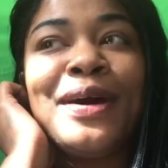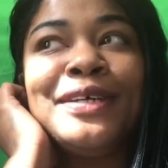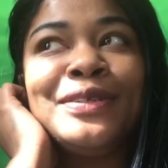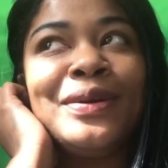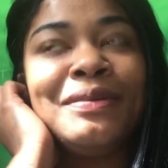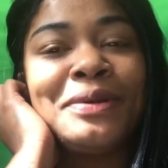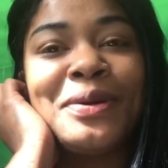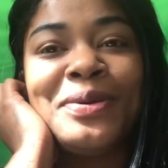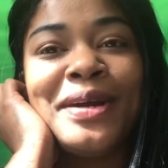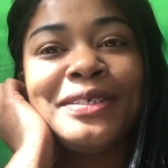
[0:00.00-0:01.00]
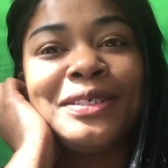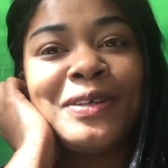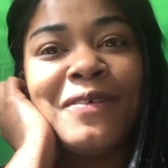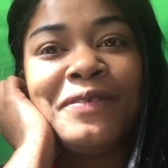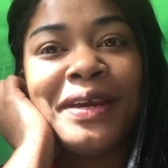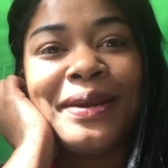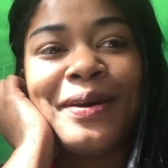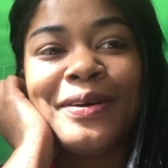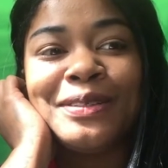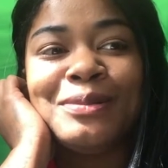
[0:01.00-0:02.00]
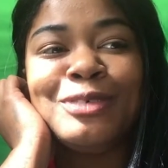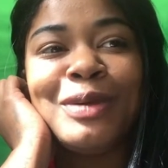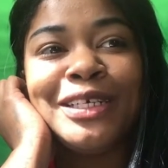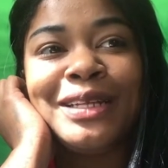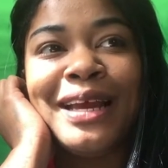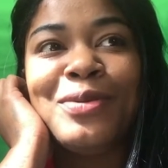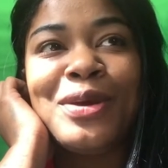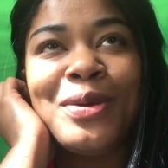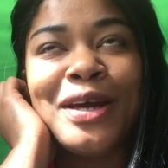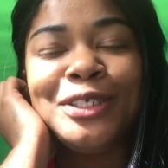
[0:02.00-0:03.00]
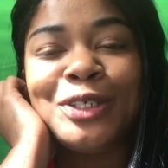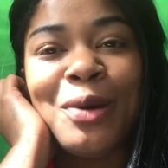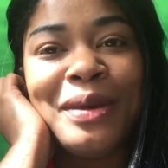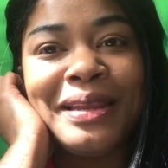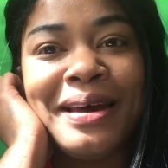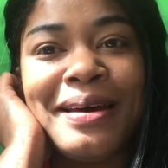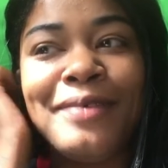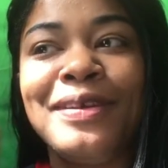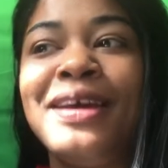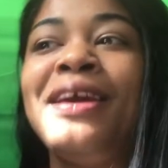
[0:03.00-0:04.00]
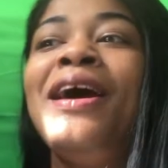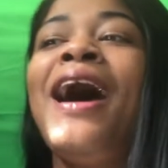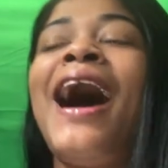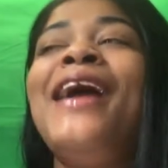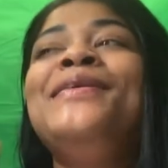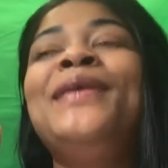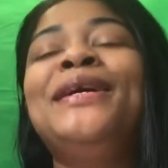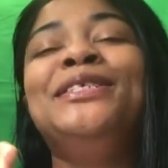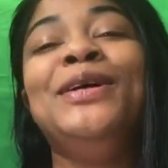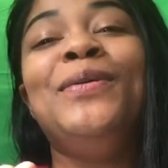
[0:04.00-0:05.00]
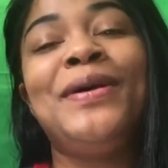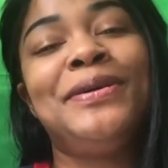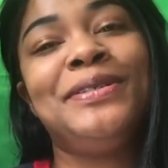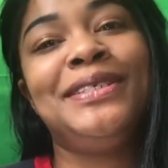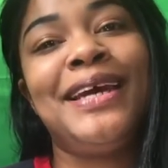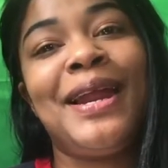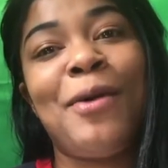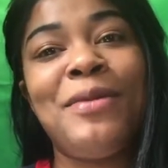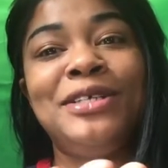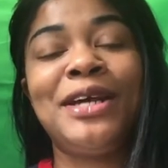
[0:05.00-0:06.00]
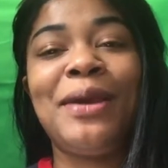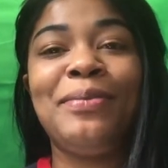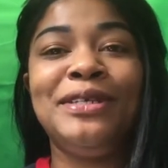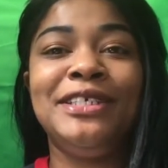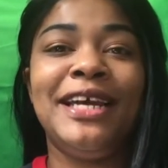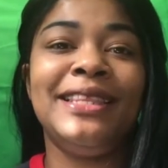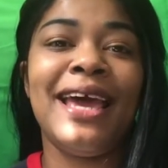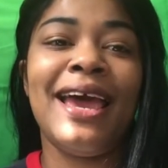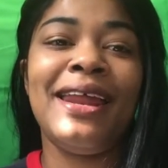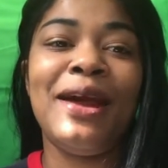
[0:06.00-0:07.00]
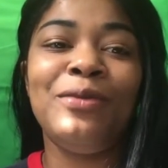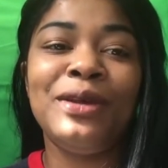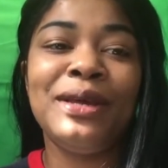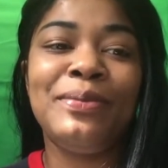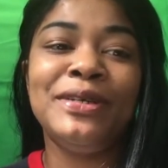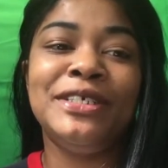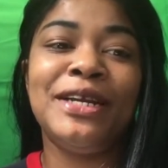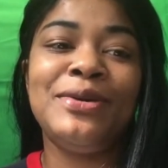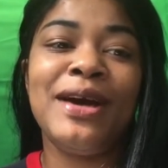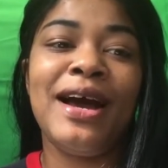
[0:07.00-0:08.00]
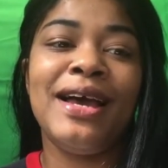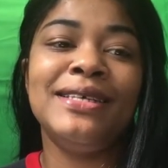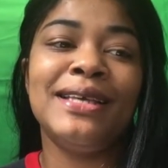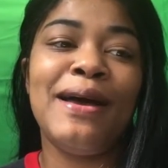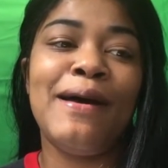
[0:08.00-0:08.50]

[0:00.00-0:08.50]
guys don't even know, you guys are so freaking awesome, especially like when you guys show me love. Like, you guys don't understand how much I appreciate that, and I really appreciate it, you guys.